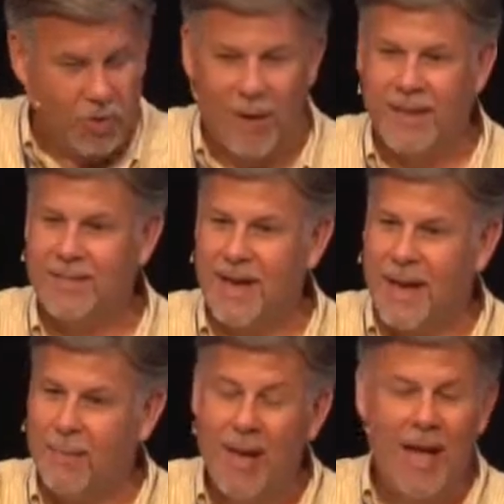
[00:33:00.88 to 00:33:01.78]
the right
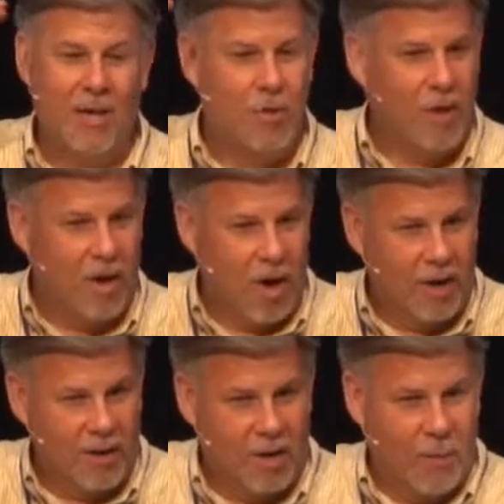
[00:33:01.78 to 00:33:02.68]
time. You can
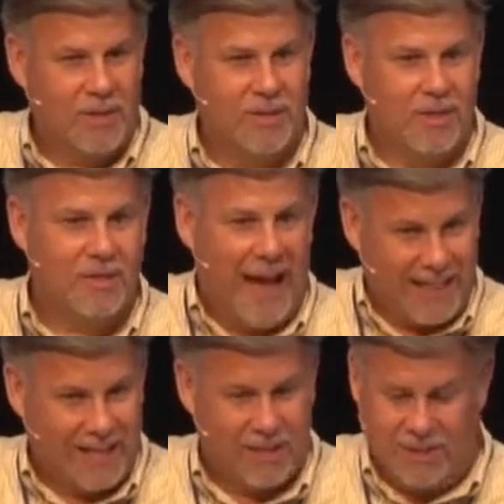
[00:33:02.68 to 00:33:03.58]
call it a coincidence.
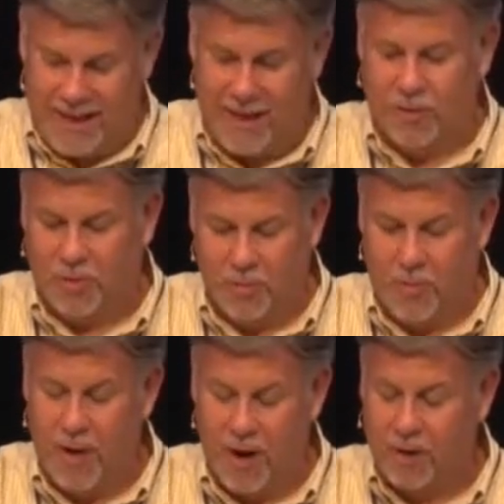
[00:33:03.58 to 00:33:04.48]
I think it's an answer to
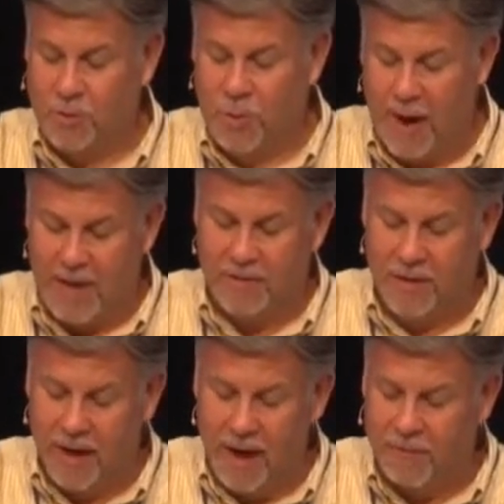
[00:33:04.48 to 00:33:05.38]
prayer because we were
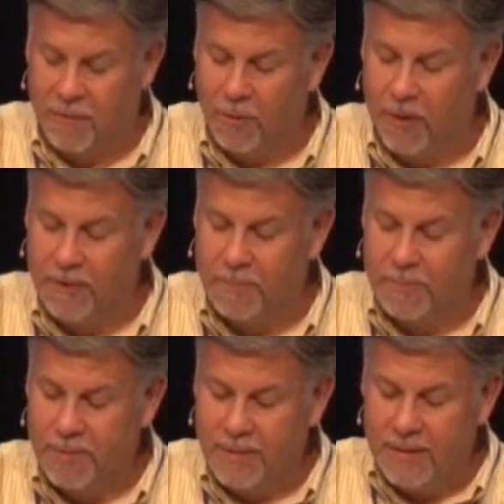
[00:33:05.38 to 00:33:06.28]
asking God for it.
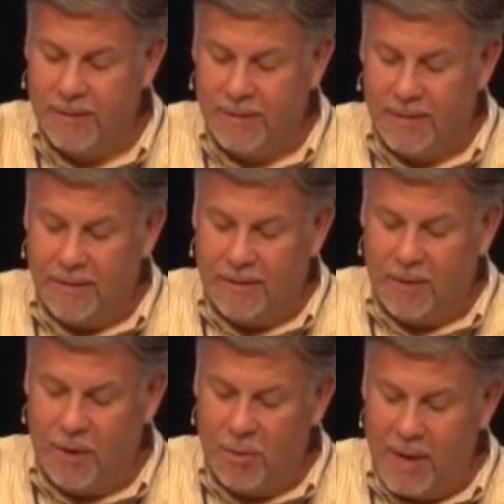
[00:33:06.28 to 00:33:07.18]

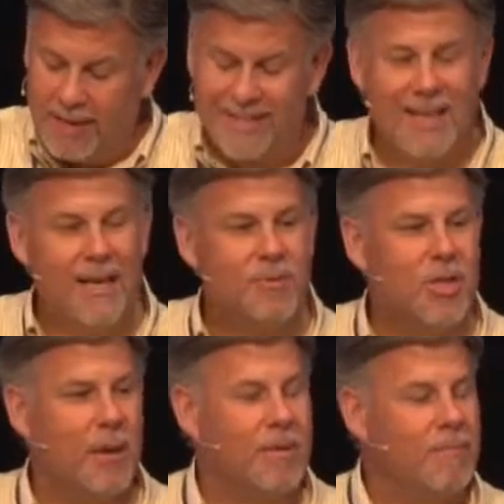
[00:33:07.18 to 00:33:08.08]
You know, we had teams
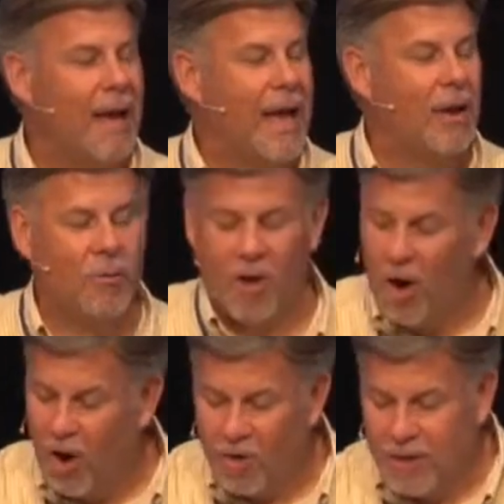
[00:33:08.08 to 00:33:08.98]
coming back with
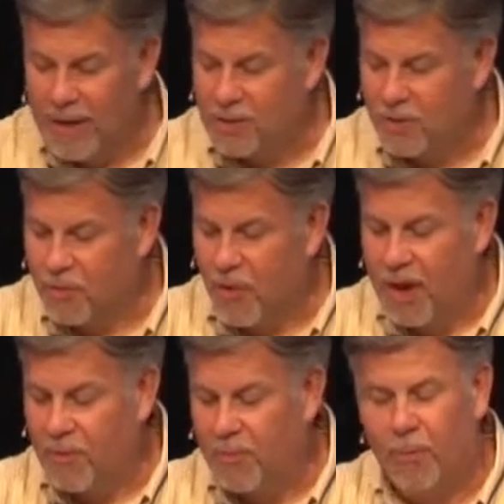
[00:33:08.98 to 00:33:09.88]
all kinds of
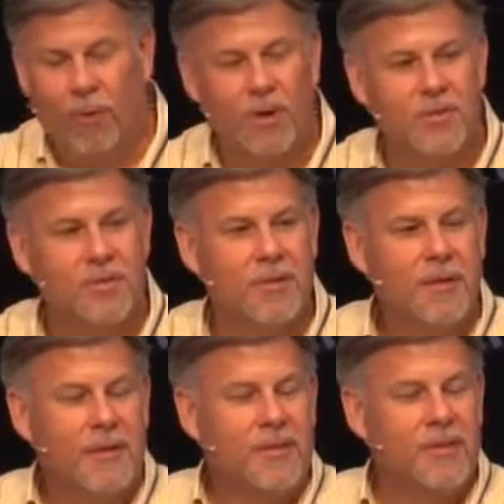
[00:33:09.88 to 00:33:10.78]
great reports.
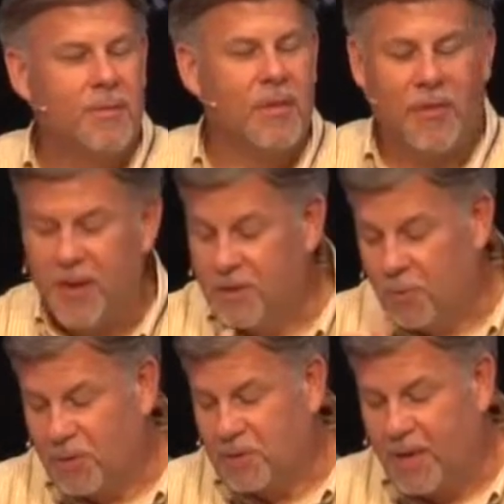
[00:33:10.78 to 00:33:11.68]
Some of the things
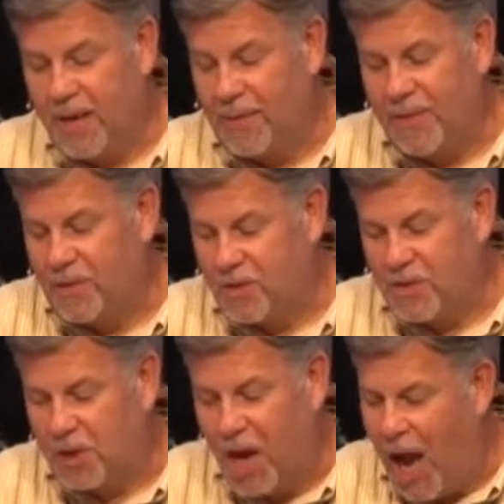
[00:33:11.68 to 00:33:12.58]
that were said, I mean, these are
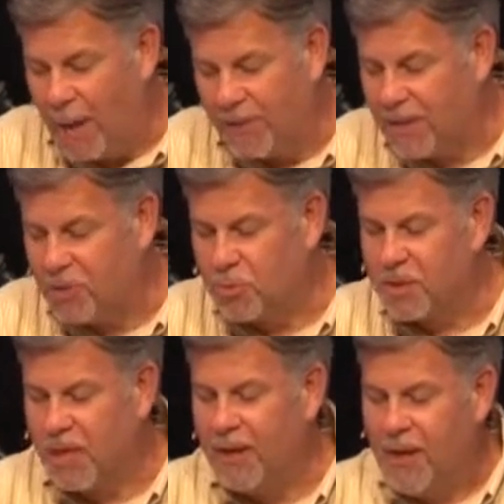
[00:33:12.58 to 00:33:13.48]
just the common things that were
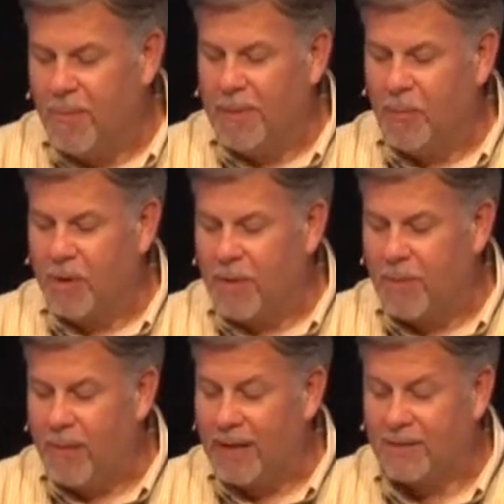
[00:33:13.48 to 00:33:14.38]
said. People were
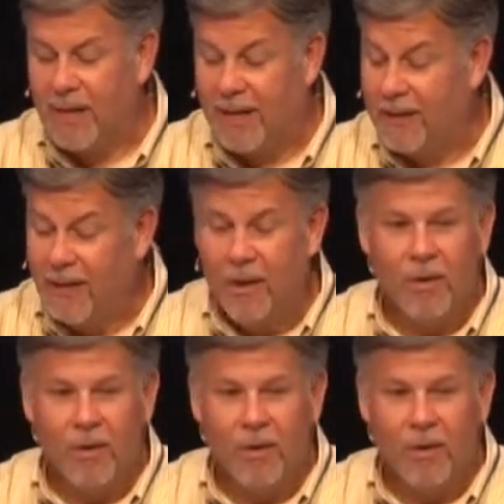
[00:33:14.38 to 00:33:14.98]
coming back saying,